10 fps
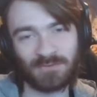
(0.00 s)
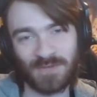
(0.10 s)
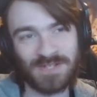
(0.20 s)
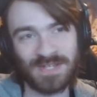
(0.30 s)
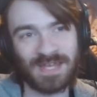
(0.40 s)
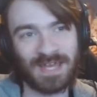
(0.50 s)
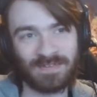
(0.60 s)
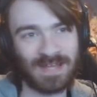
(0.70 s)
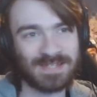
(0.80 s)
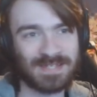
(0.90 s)
for us to get
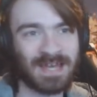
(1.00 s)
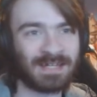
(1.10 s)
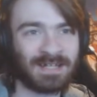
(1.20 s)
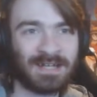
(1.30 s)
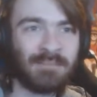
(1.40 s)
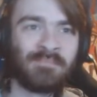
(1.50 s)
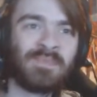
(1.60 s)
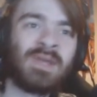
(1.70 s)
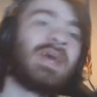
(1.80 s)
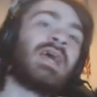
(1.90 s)
that, sadly.
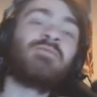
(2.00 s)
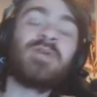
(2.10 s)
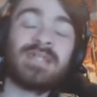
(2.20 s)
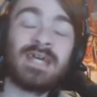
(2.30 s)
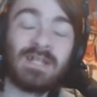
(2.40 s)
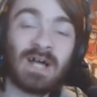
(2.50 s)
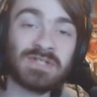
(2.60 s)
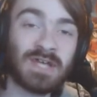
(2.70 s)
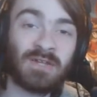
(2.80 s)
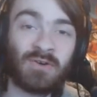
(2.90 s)
If it did
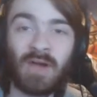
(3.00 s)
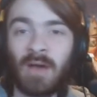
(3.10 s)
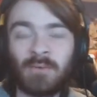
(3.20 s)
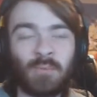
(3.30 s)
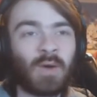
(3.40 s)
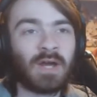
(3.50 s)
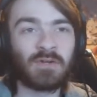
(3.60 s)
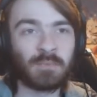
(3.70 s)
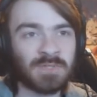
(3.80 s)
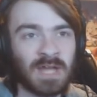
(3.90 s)
last that long, I would
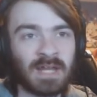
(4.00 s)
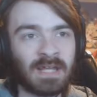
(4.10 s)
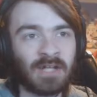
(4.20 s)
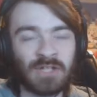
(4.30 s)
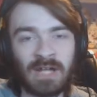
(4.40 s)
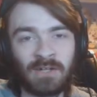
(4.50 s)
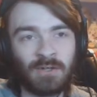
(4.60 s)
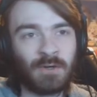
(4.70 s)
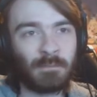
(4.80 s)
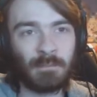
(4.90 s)
100% get
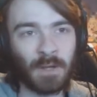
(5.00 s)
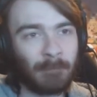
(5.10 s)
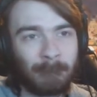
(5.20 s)
Chandelure, but...